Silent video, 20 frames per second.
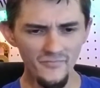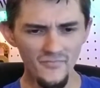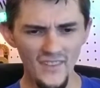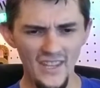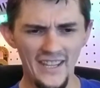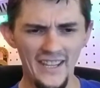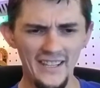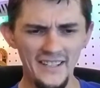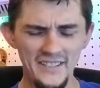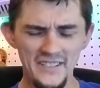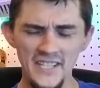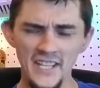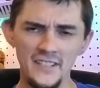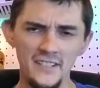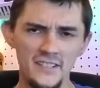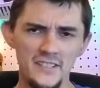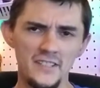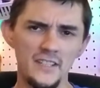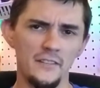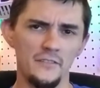had a
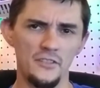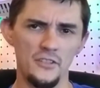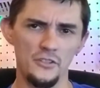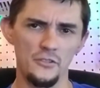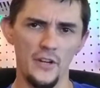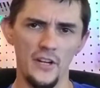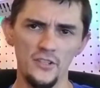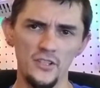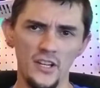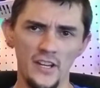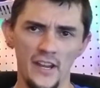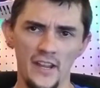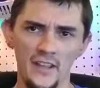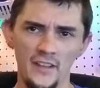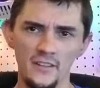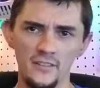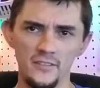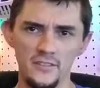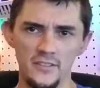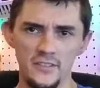tendency of stretching
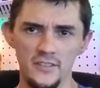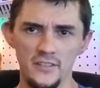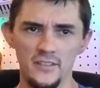out